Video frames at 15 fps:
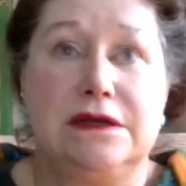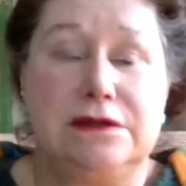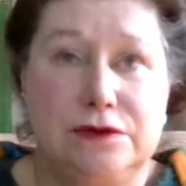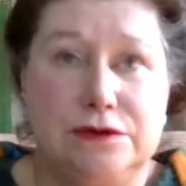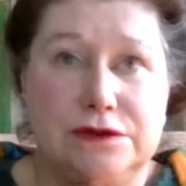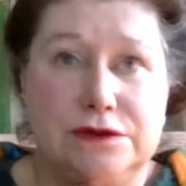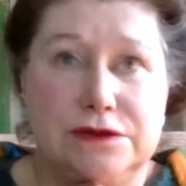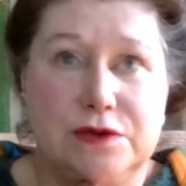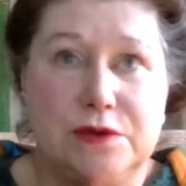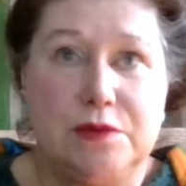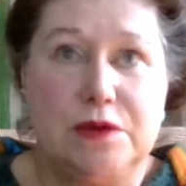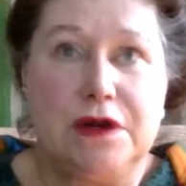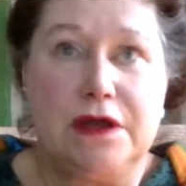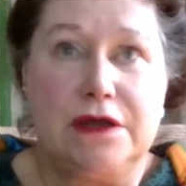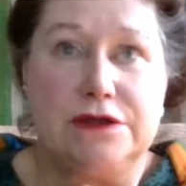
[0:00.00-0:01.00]
and
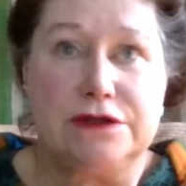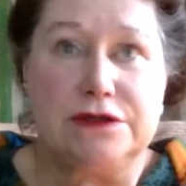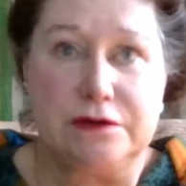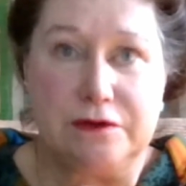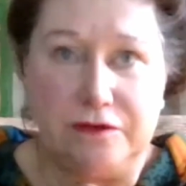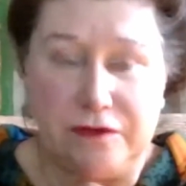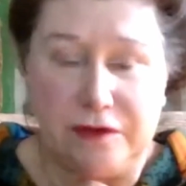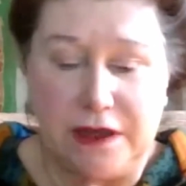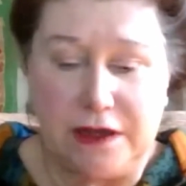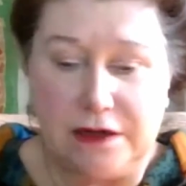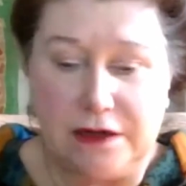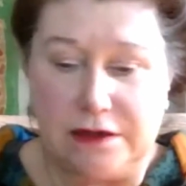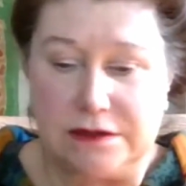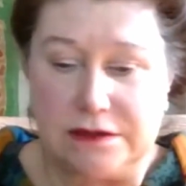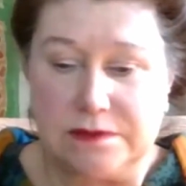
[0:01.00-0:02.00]
non-discrimination and
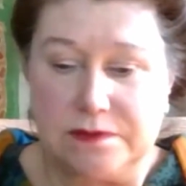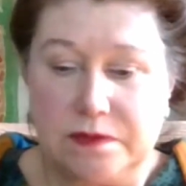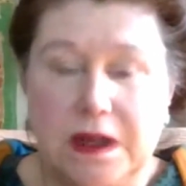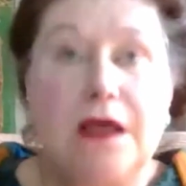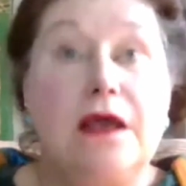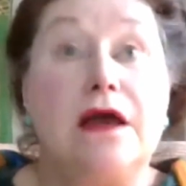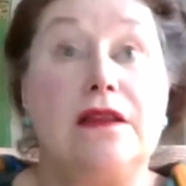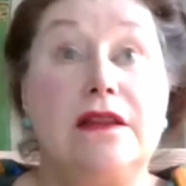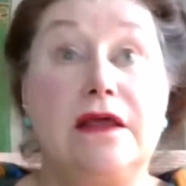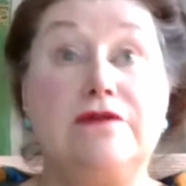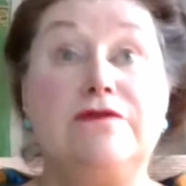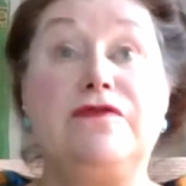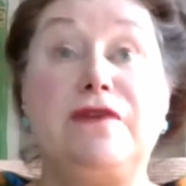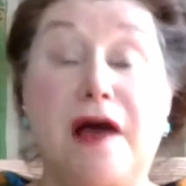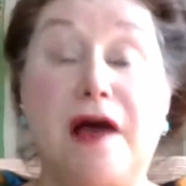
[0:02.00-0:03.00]
fairness. And
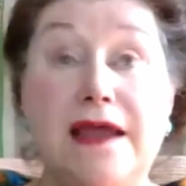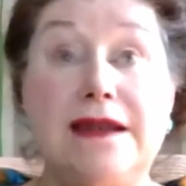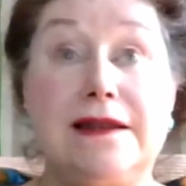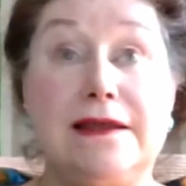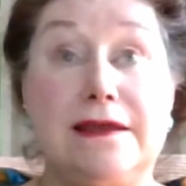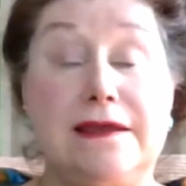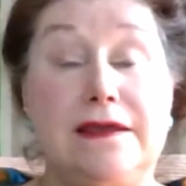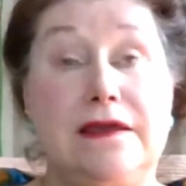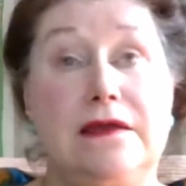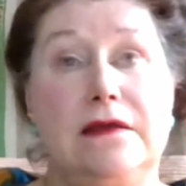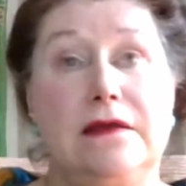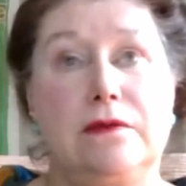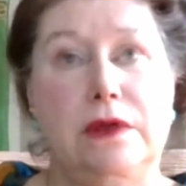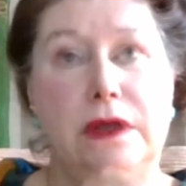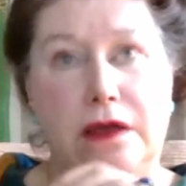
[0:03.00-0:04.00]
then finally,
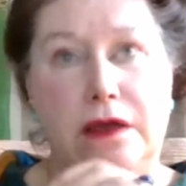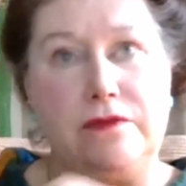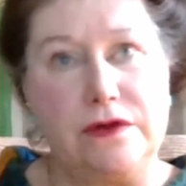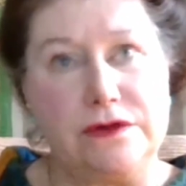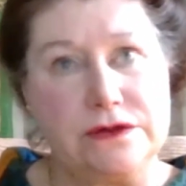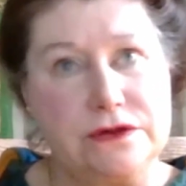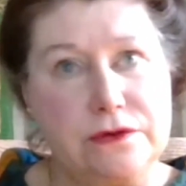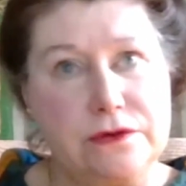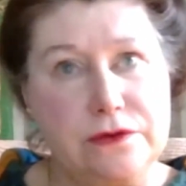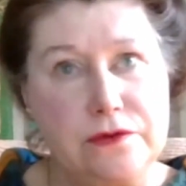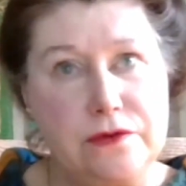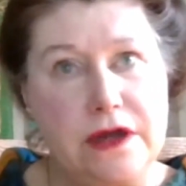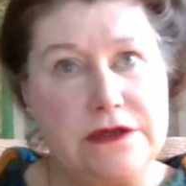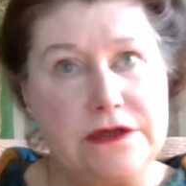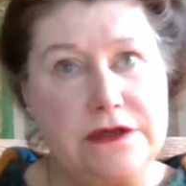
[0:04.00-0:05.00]
we have what's called the